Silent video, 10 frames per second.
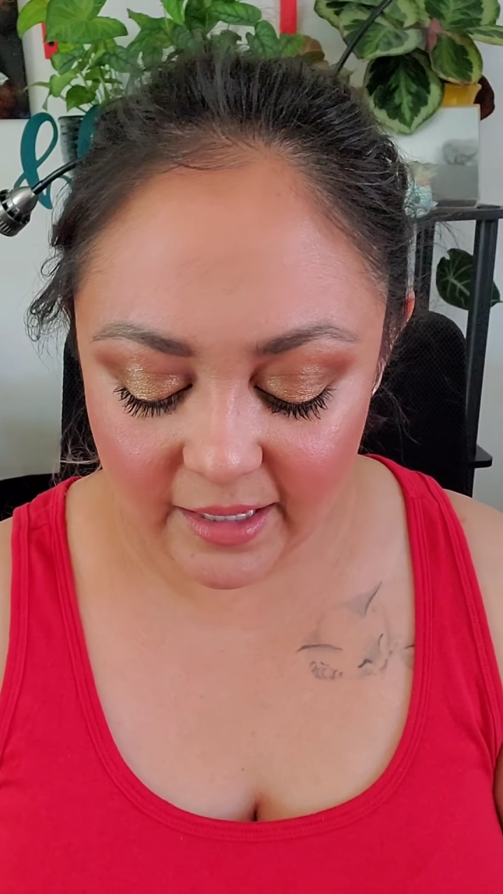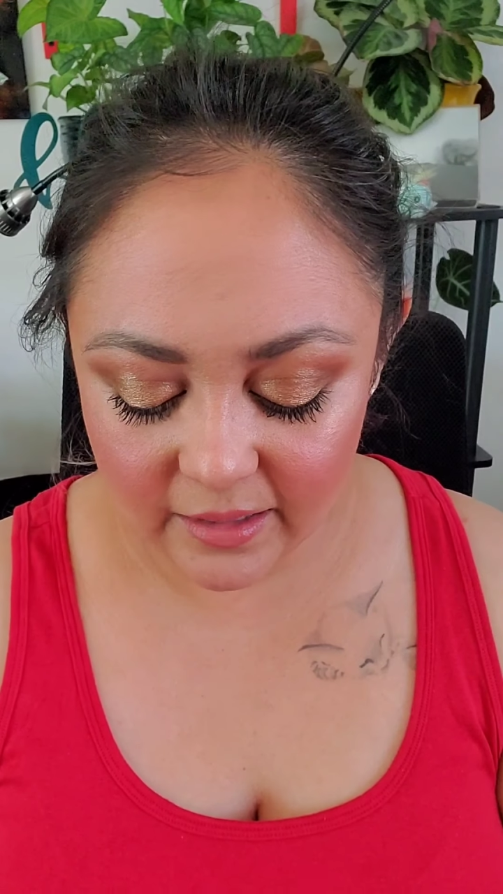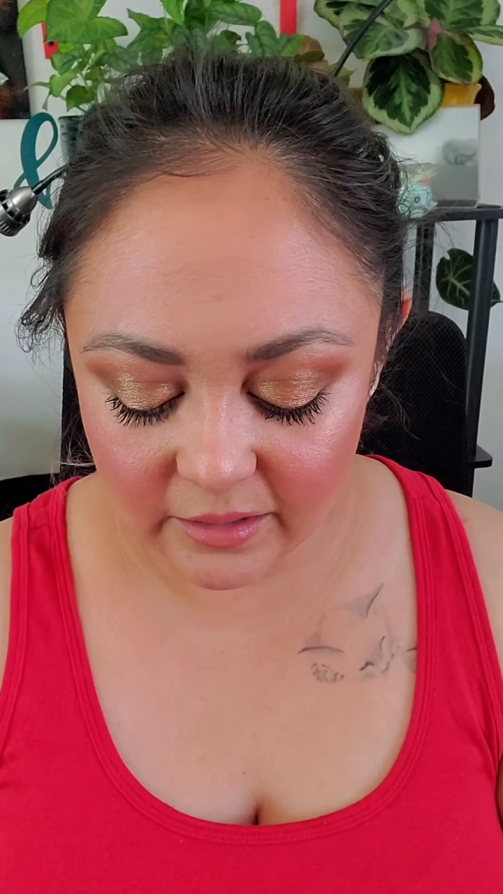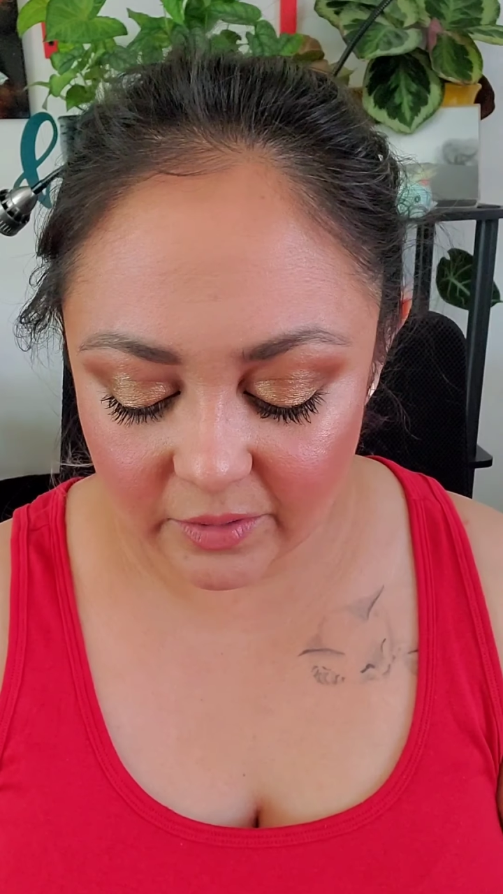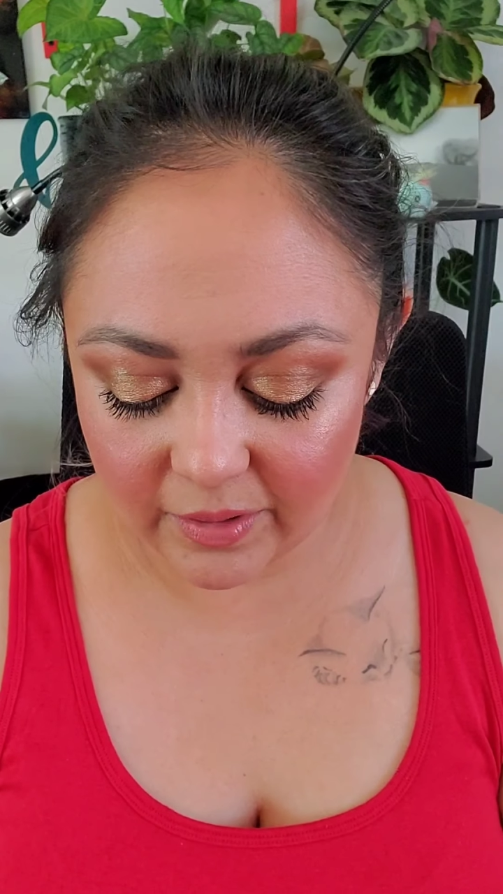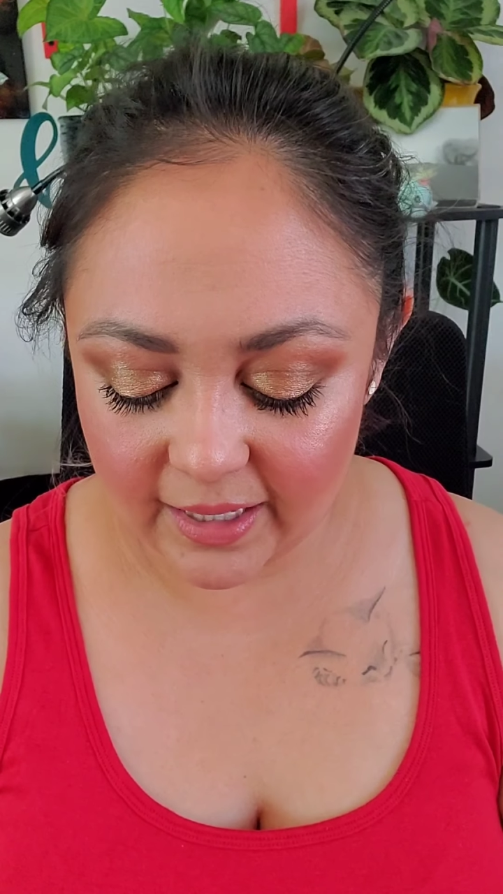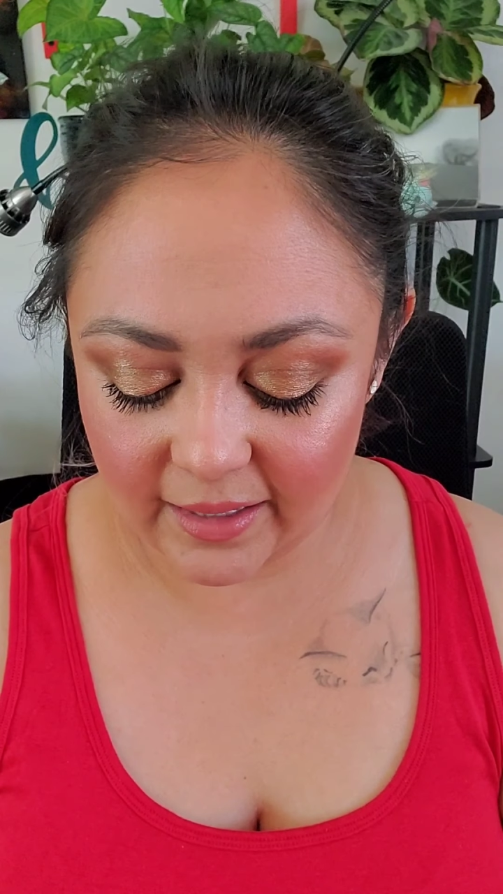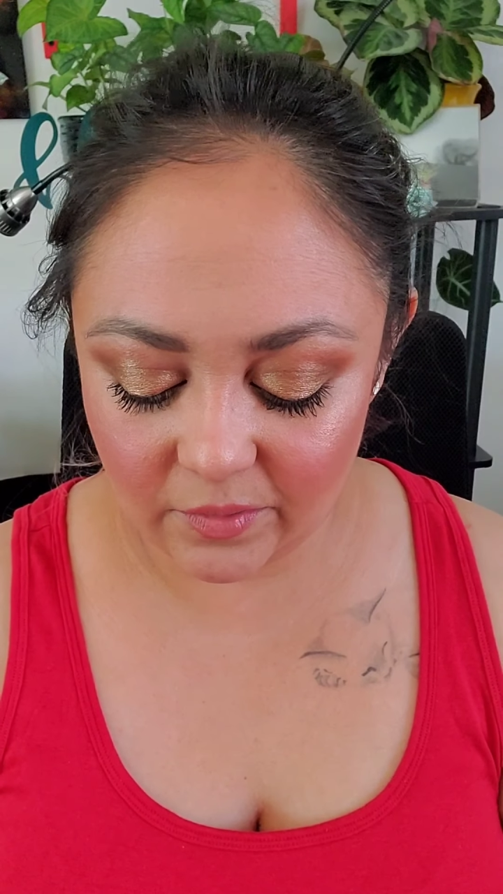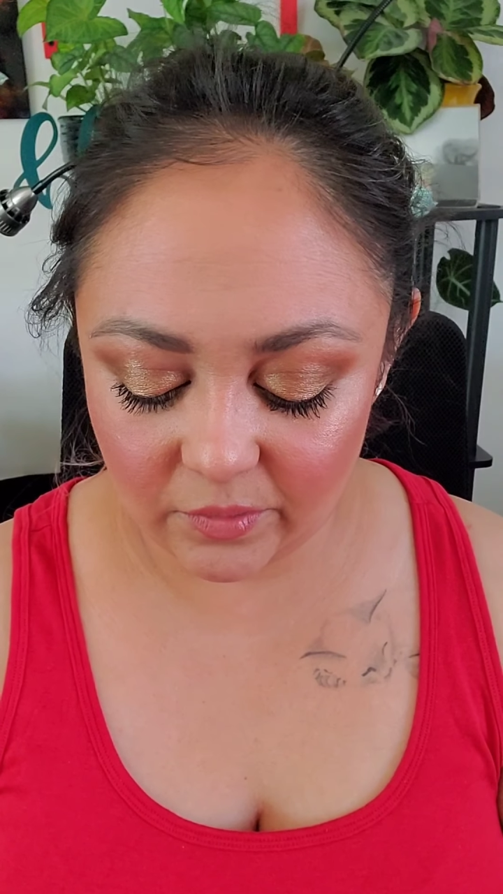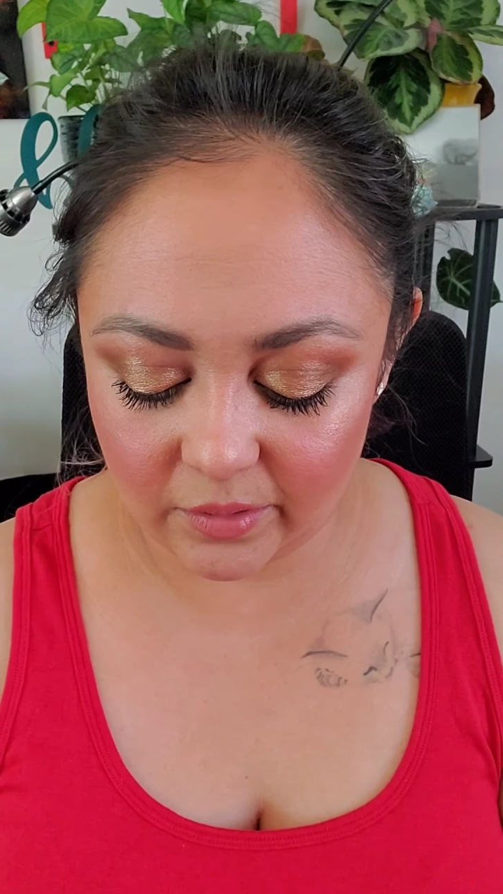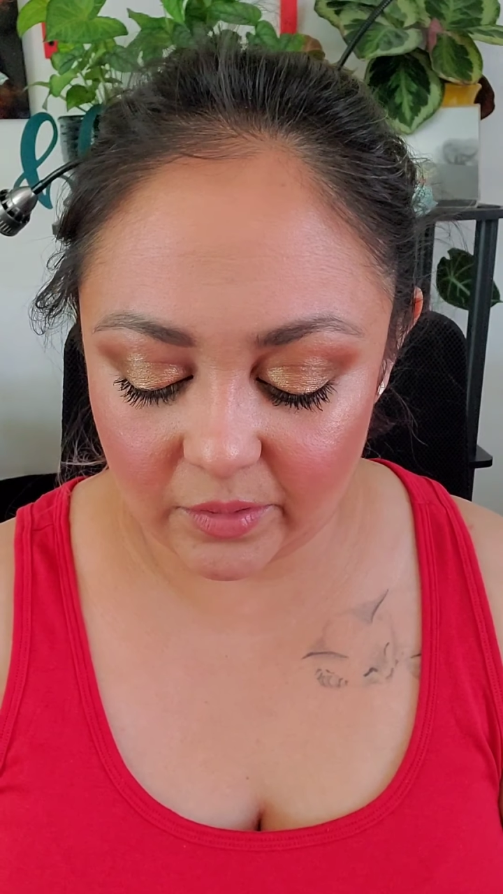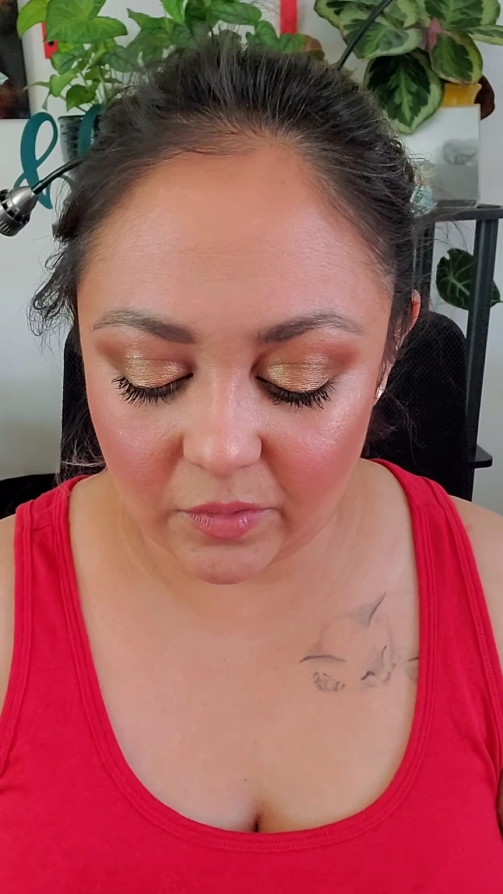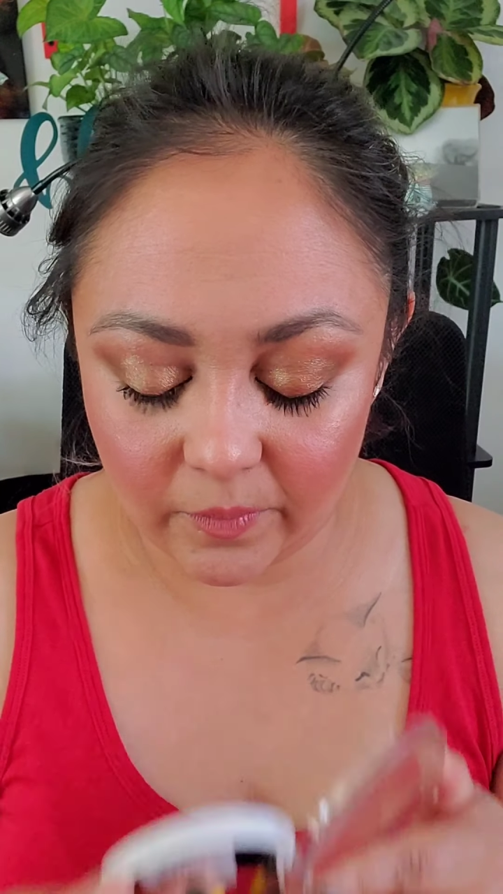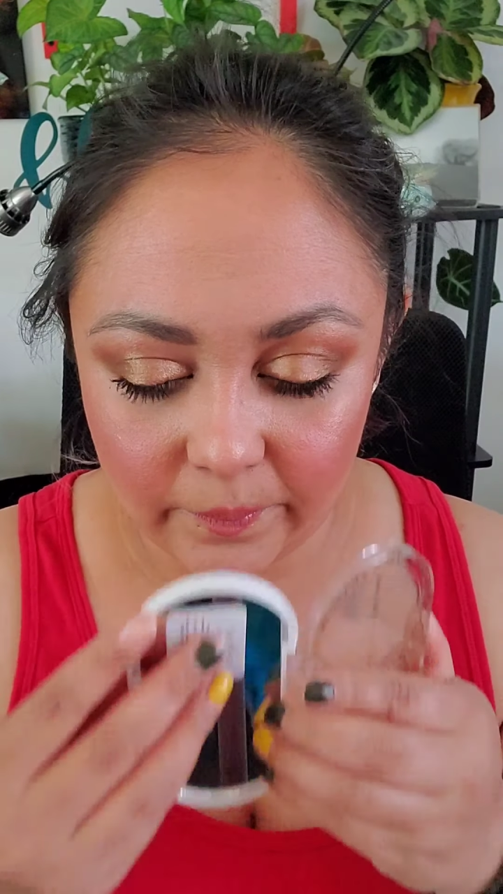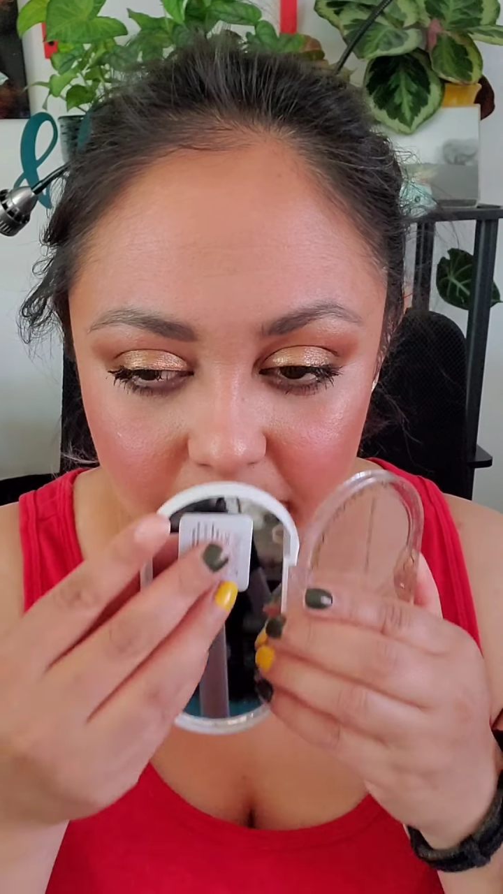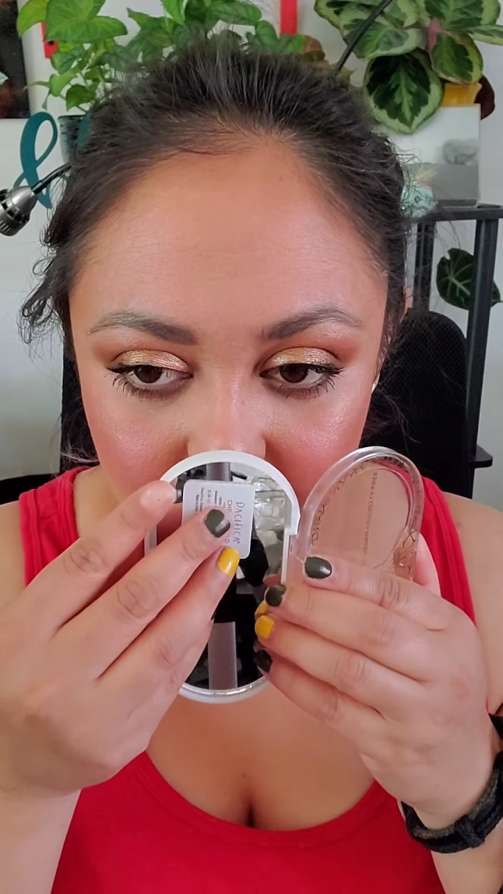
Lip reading: So I don't know.